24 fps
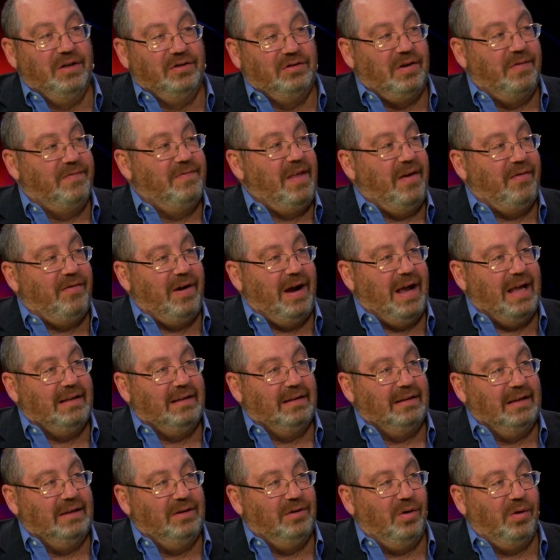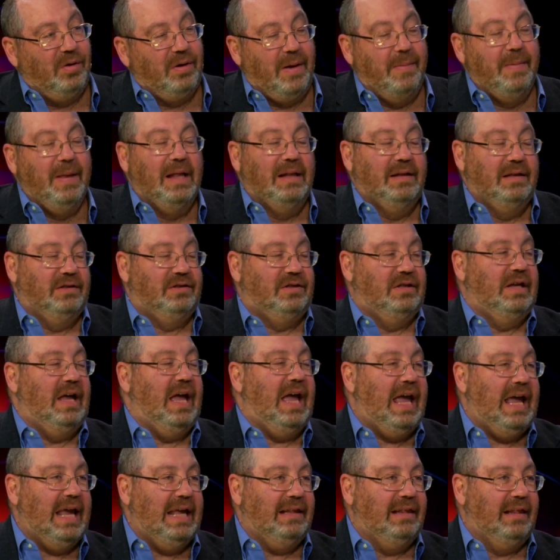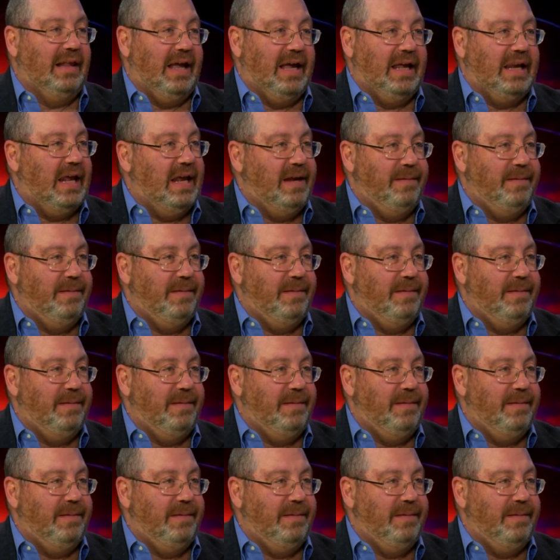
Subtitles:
So they've never had the lead the whole game. Listen, you hate laying